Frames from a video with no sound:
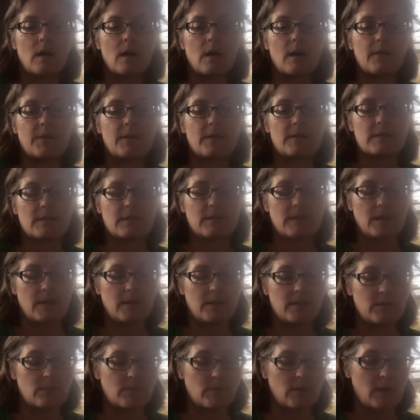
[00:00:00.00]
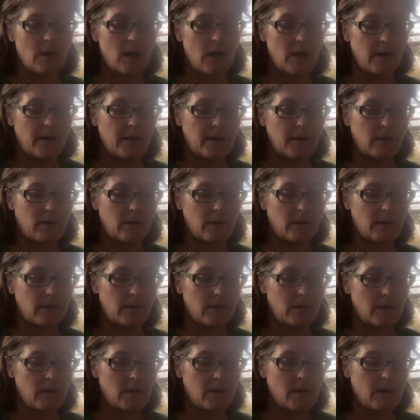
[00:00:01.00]
The stakes were higher,
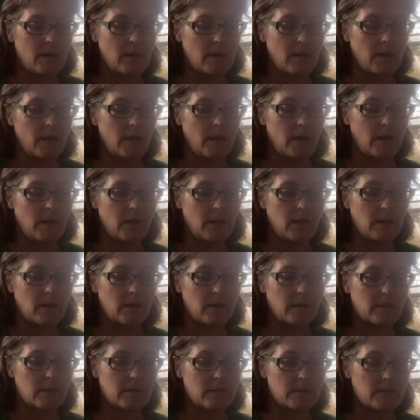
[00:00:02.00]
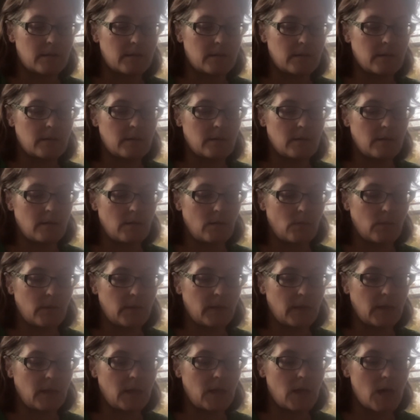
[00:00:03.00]
and when
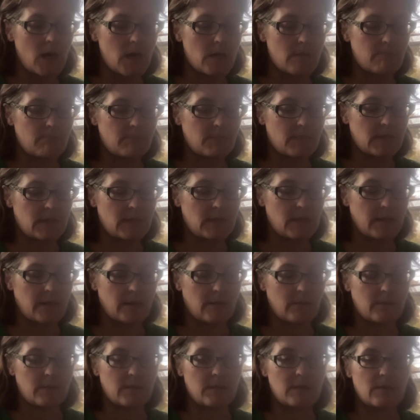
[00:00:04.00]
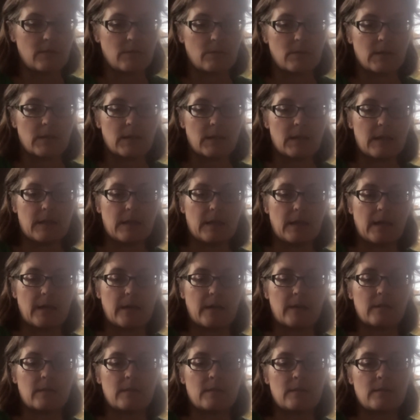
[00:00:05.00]
it comes down to it, the
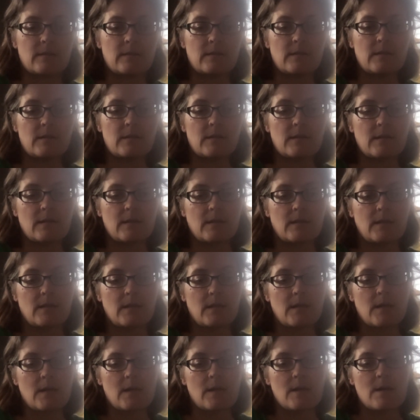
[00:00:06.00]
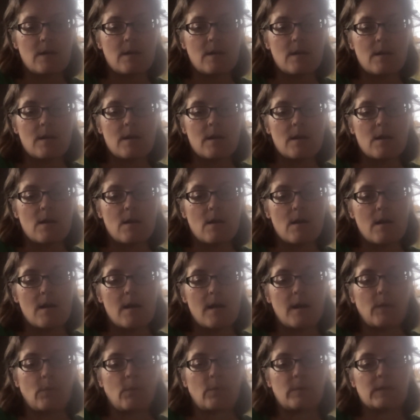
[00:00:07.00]
end,
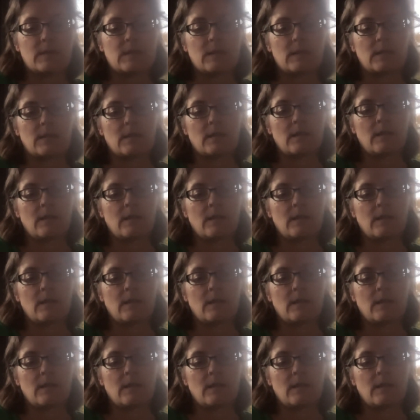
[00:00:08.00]
it wasn't